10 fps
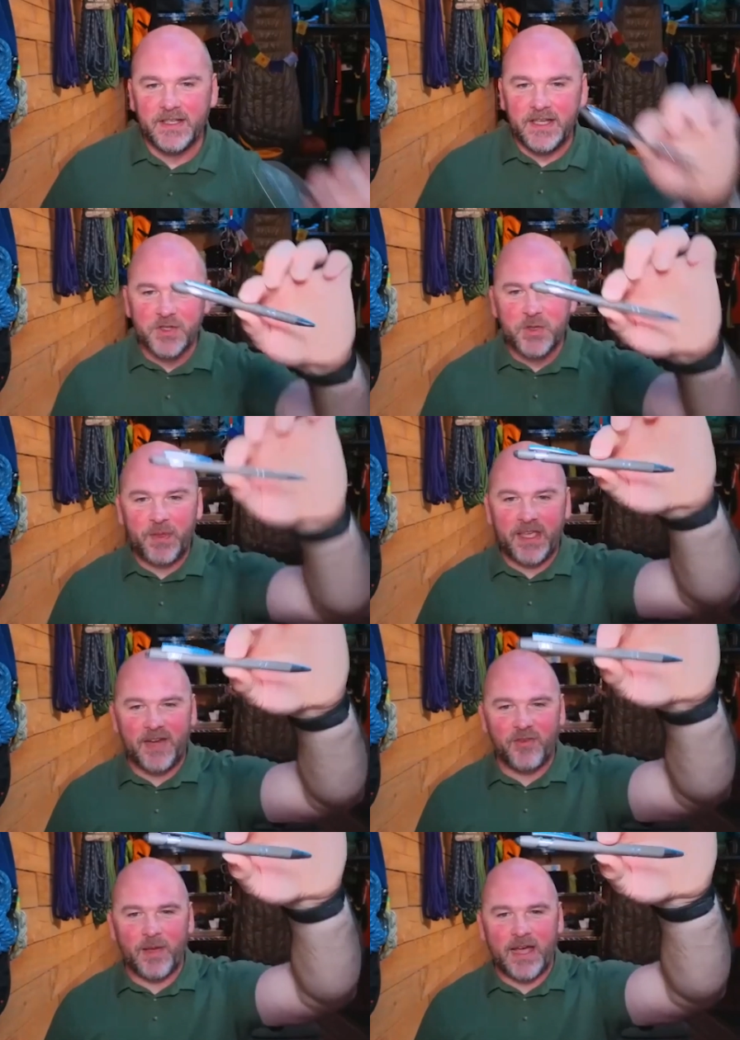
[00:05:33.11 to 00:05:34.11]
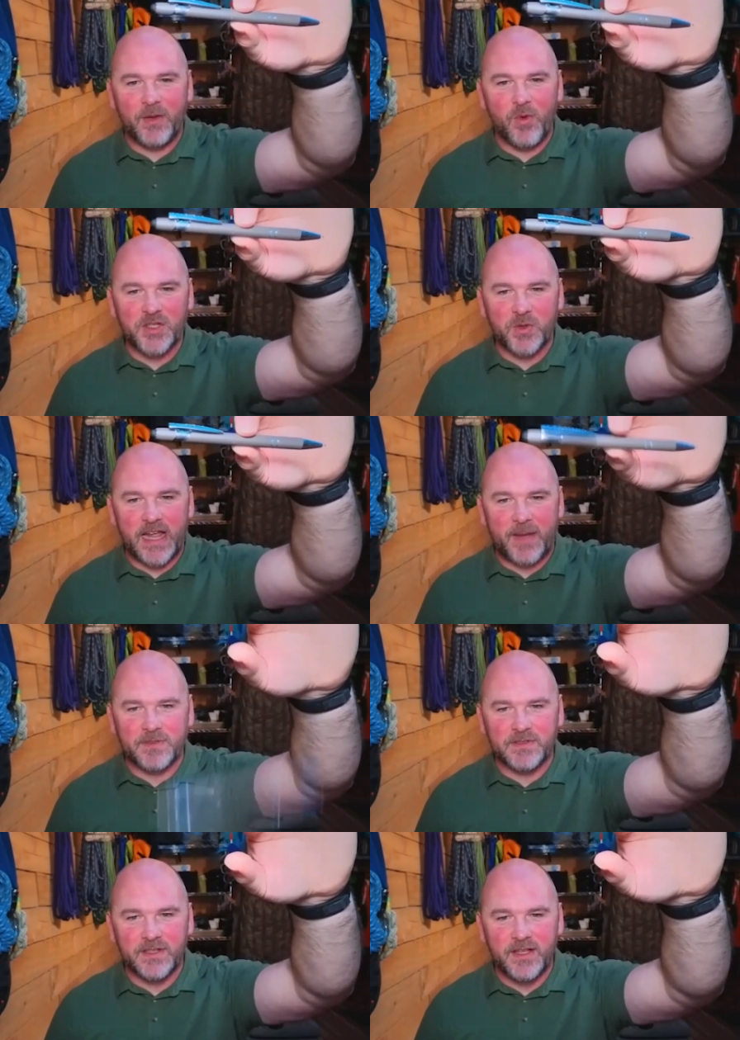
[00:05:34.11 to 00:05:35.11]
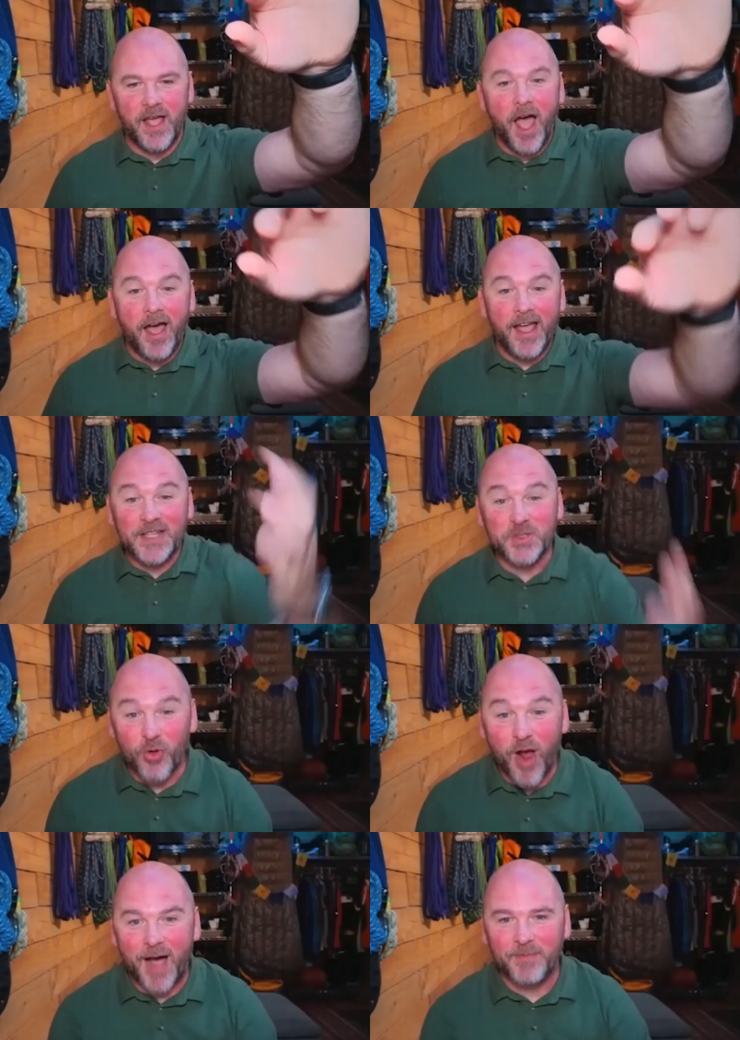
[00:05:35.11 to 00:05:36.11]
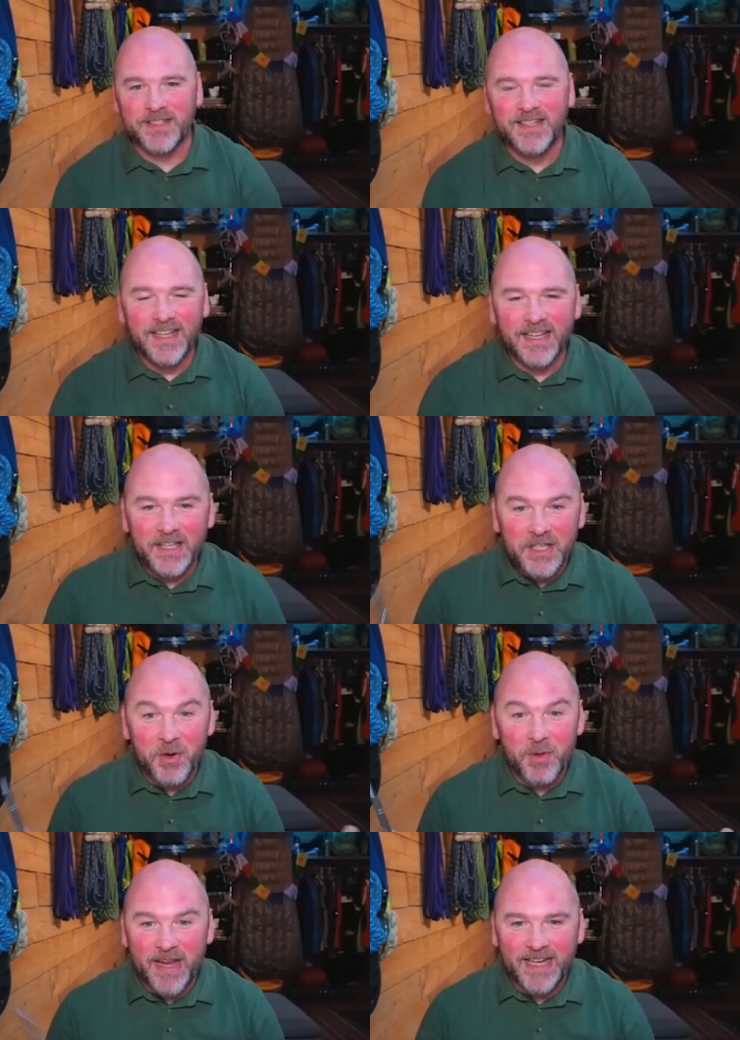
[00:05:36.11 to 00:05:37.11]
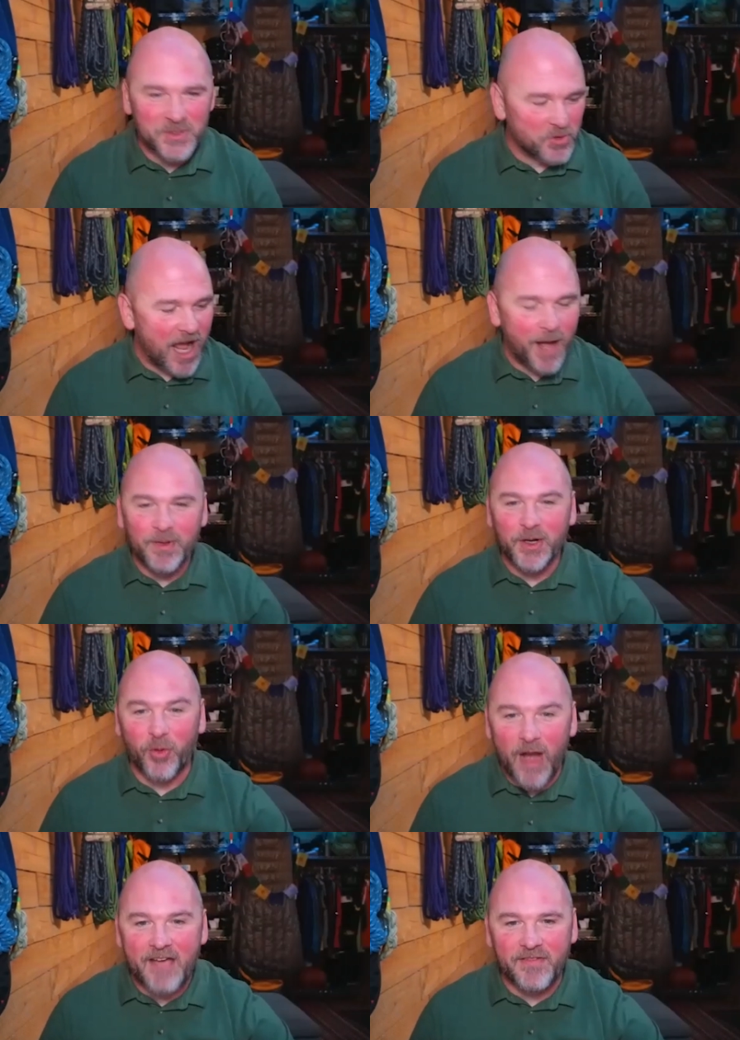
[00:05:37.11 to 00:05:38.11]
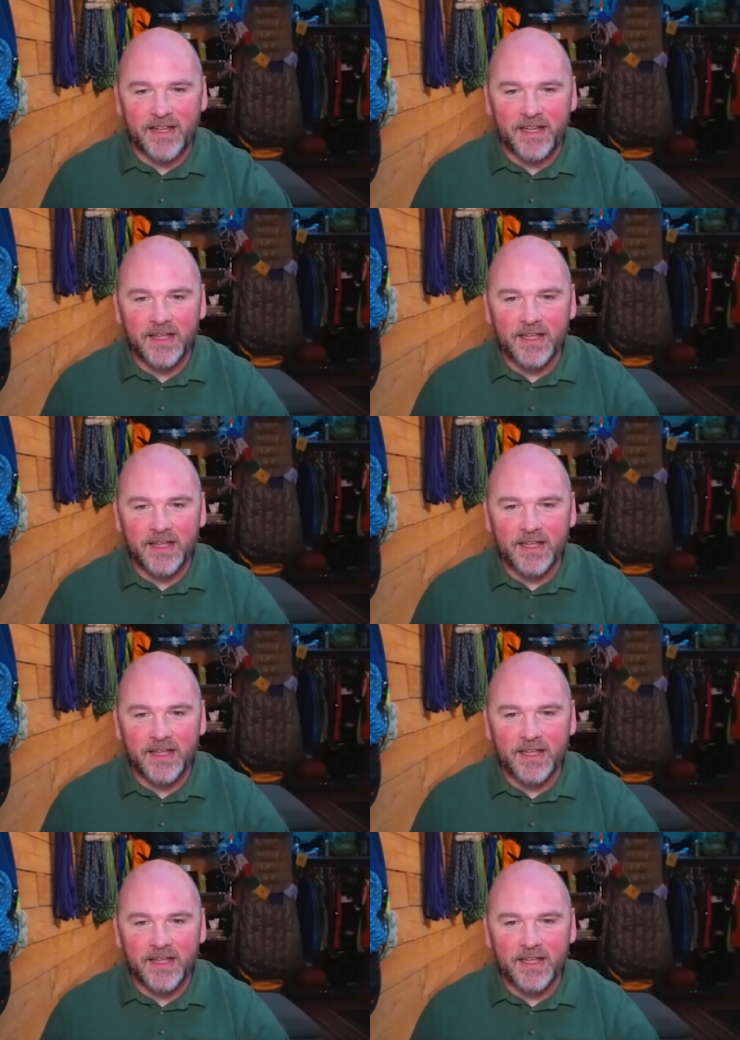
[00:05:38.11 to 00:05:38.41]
Here's a pin, everybody. Watch what happens. It dropped. You know what made it drop? Gravity.